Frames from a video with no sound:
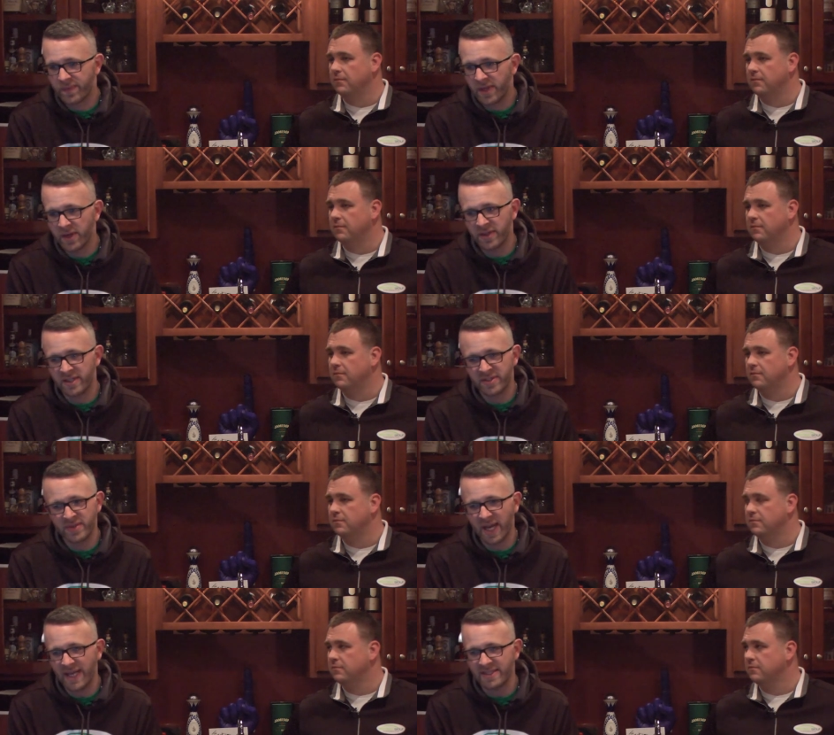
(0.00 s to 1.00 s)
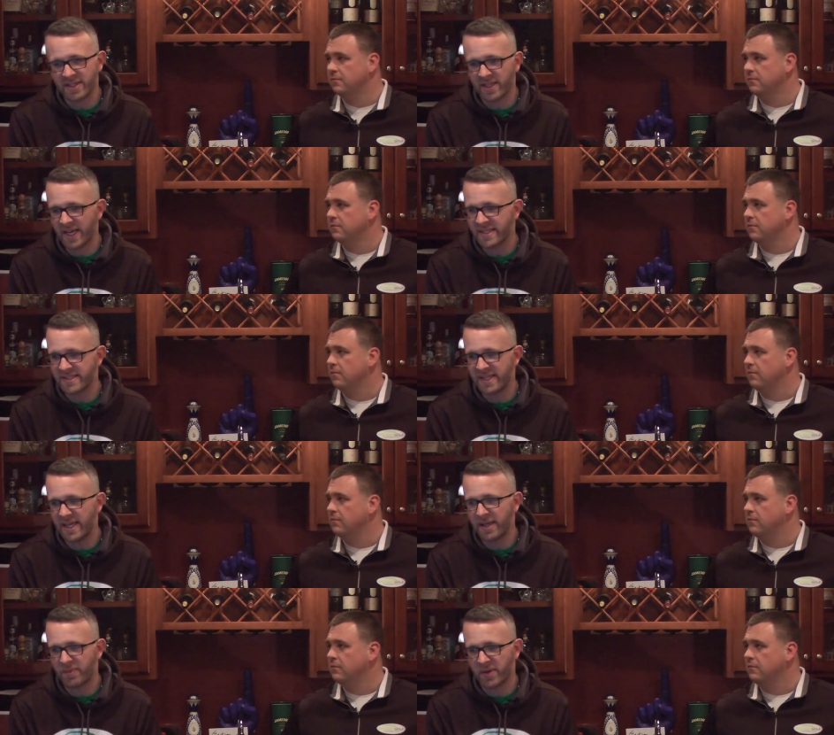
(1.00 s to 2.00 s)
Speaker 1: you know, the two guys that are kind of
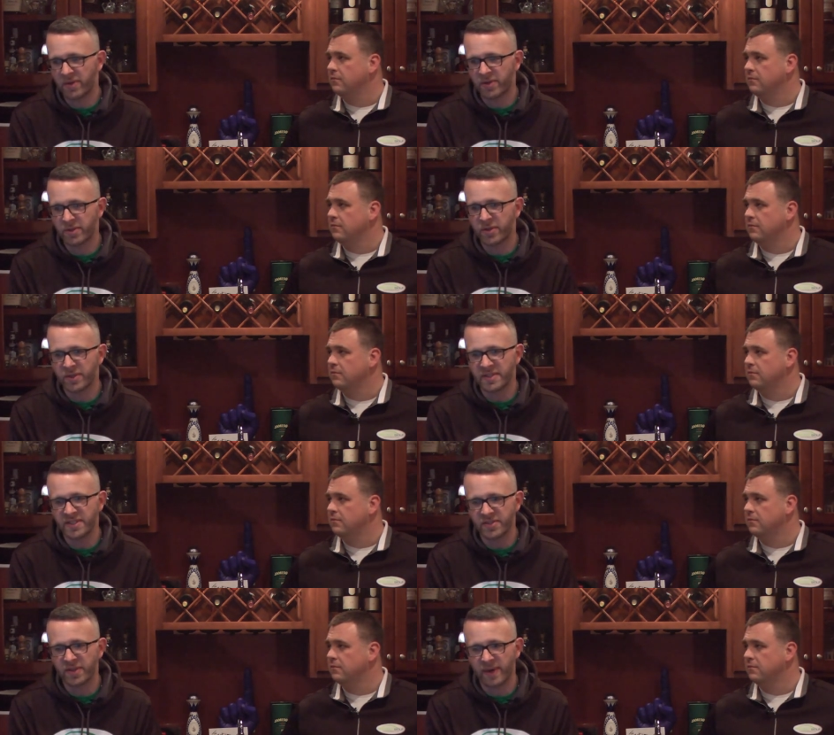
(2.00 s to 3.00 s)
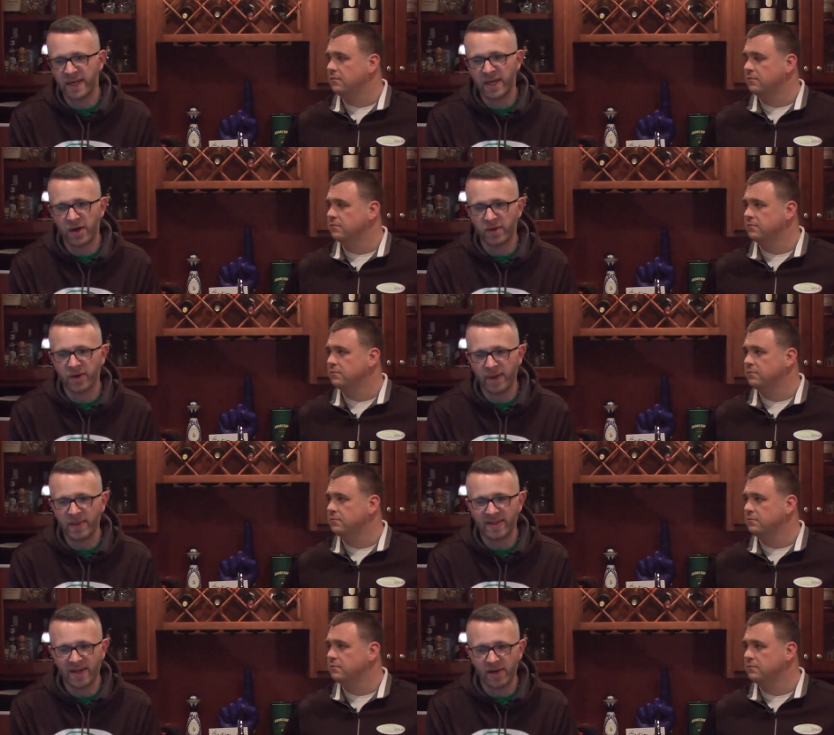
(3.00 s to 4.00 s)
sneaky up there with good course history right now, Graham
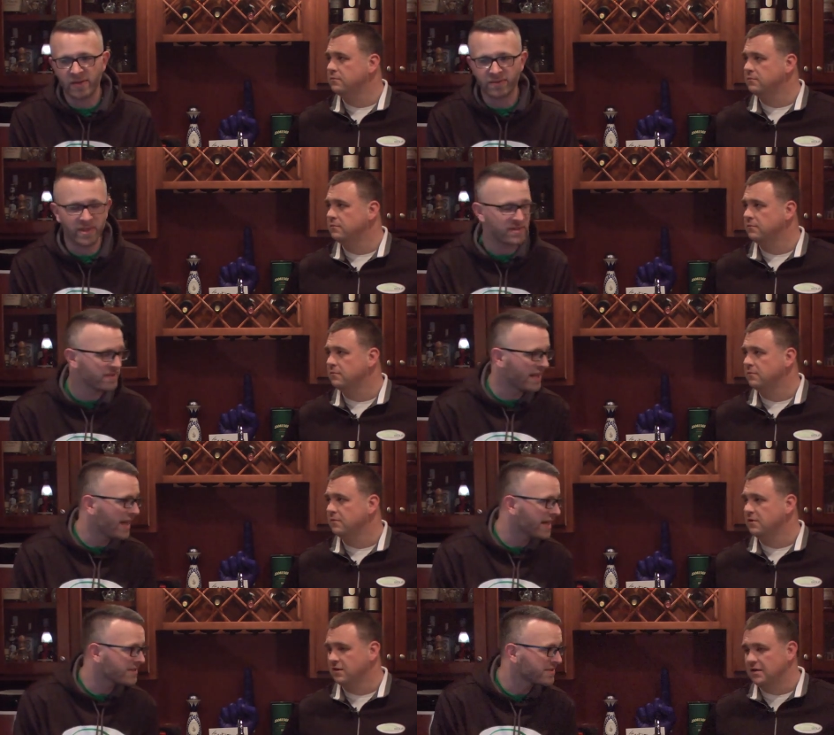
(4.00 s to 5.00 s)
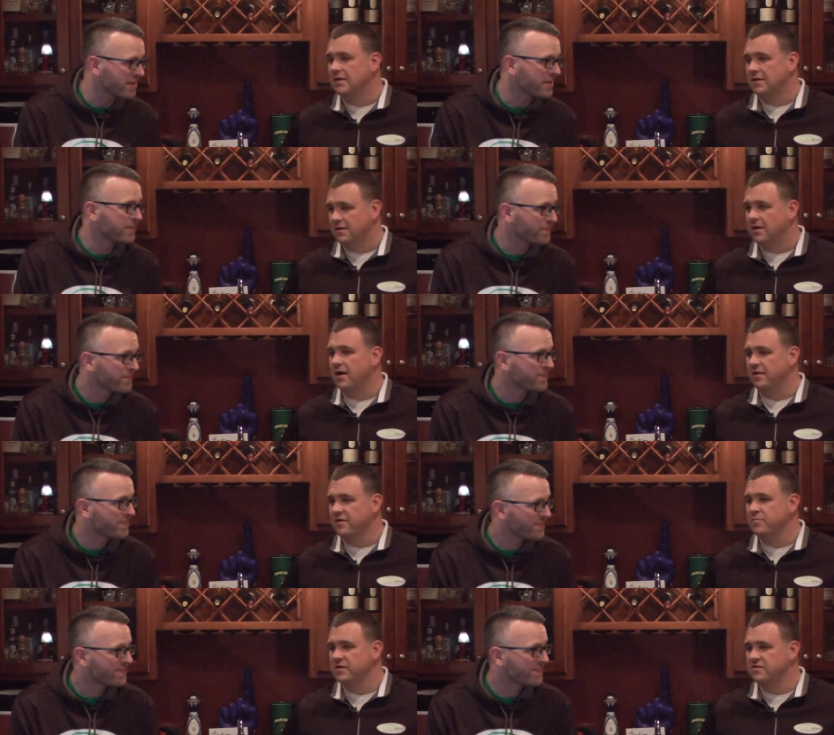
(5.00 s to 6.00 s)
McDowell and Russell Knox.
Speaker 2: So I
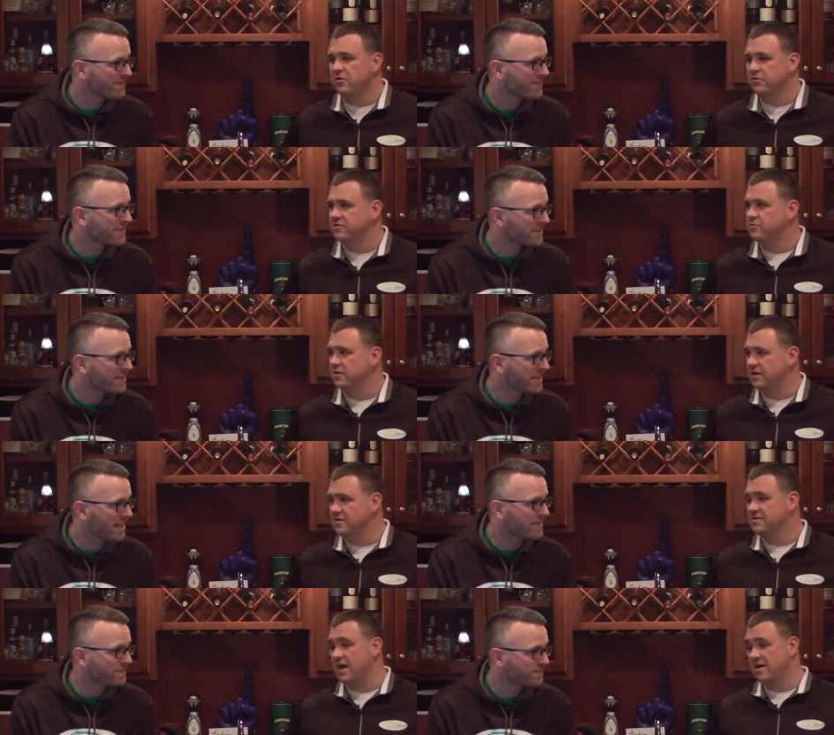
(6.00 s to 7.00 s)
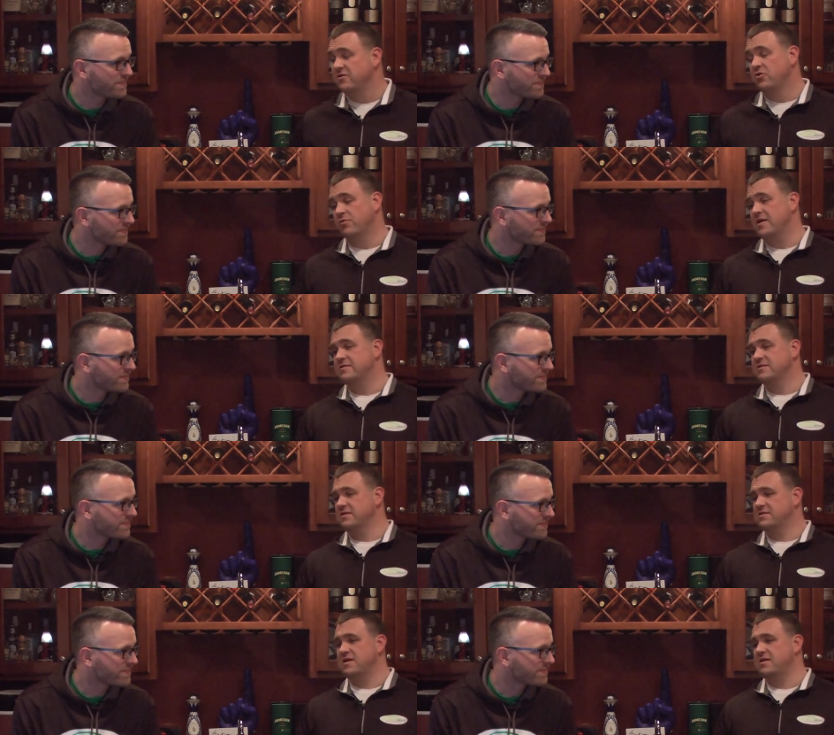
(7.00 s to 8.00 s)
like McDowell this week. Yeah. He's had great
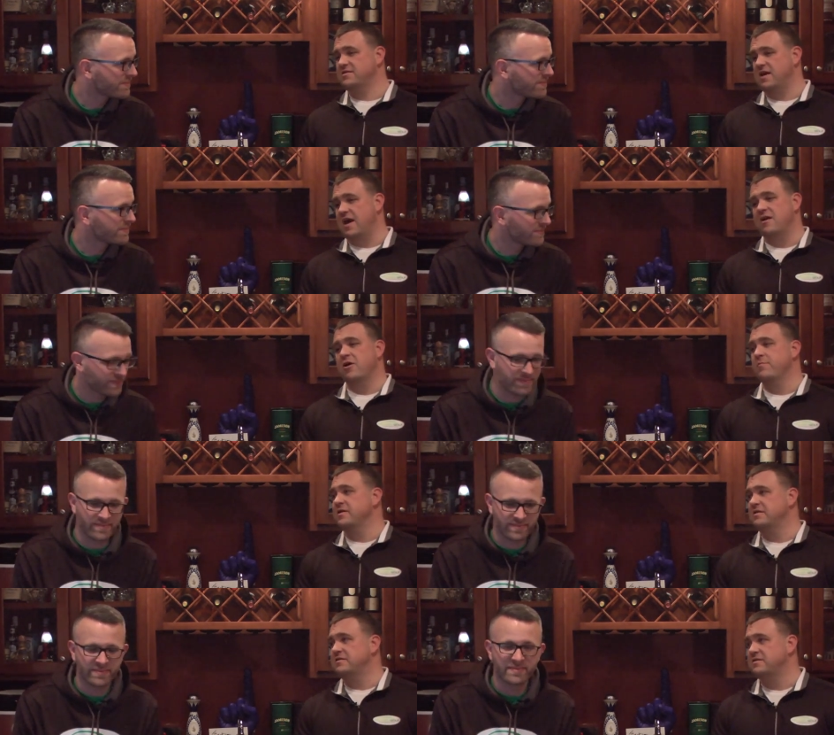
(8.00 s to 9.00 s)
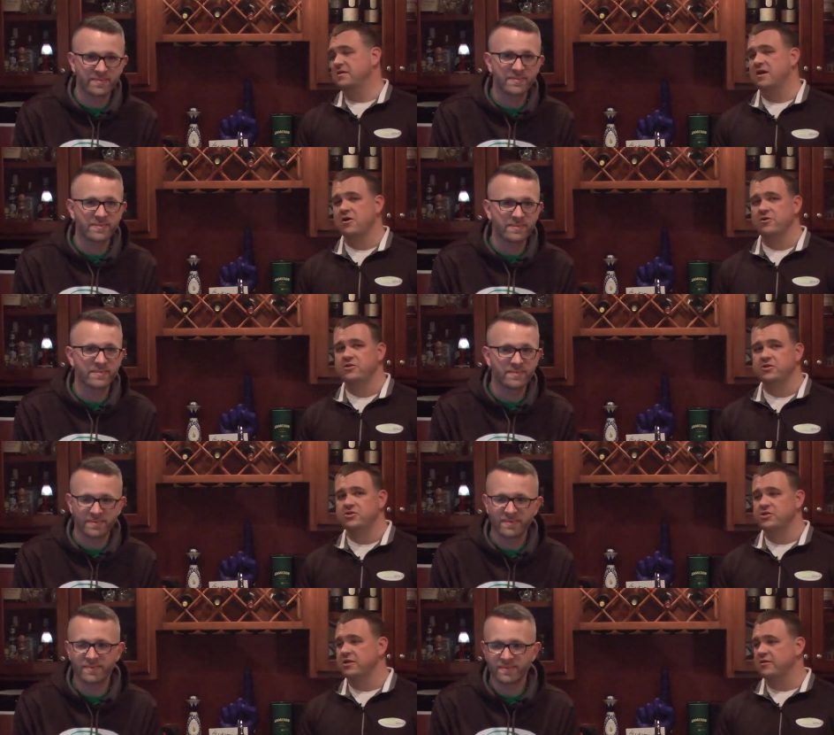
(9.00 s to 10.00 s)
success at RBC
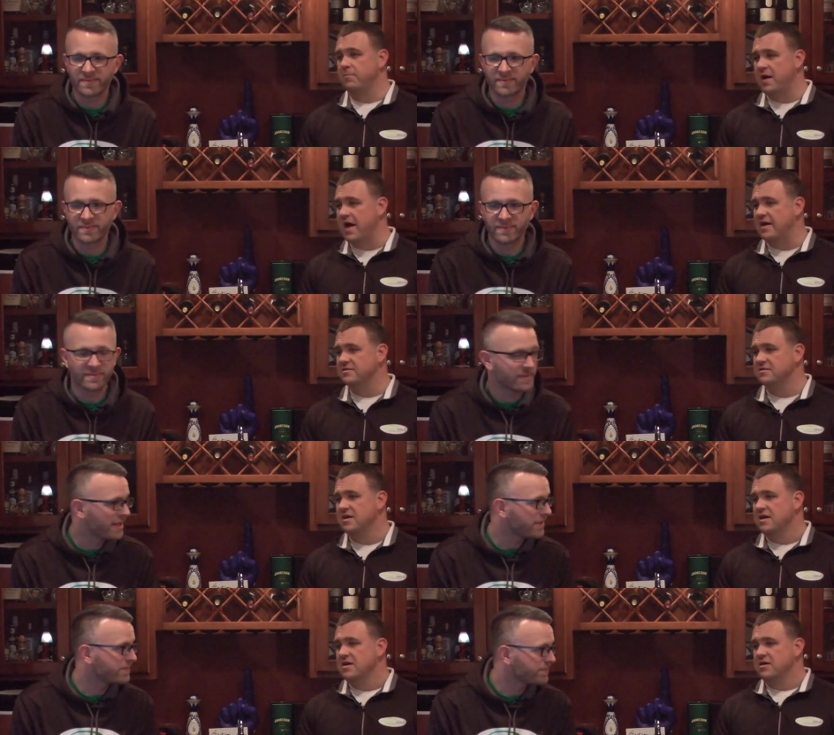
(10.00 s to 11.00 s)
Heritage in the past. Yeah.